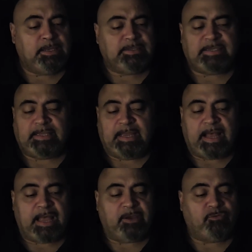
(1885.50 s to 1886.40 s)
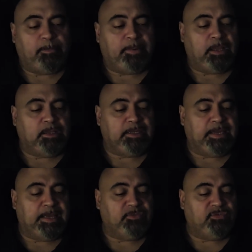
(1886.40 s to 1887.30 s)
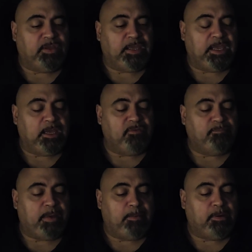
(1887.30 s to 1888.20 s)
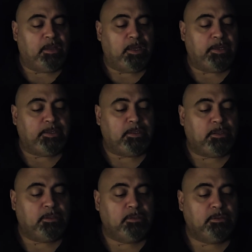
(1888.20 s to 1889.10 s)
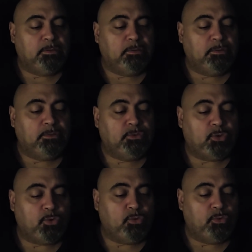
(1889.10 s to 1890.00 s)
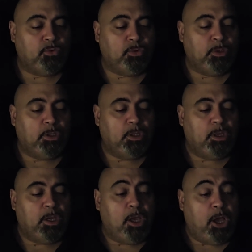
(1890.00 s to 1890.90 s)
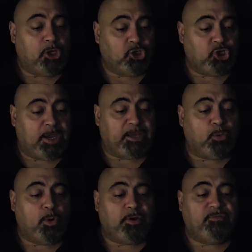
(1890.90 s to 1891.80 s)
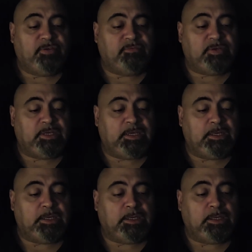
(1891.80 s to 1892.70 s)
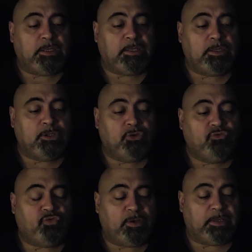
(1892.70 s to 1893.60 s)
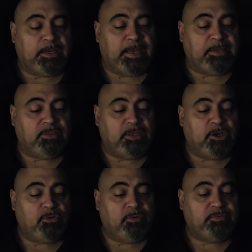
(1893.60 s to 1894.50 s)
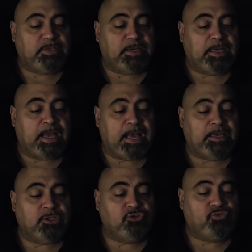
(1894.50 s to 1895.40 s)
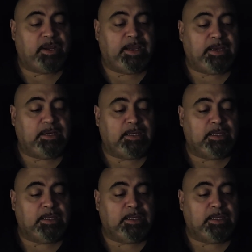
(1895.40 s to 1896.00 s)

Zedekiah rebelled against the king of Babylon. So, on January 15, during the ninth year of Zedekiah's reign,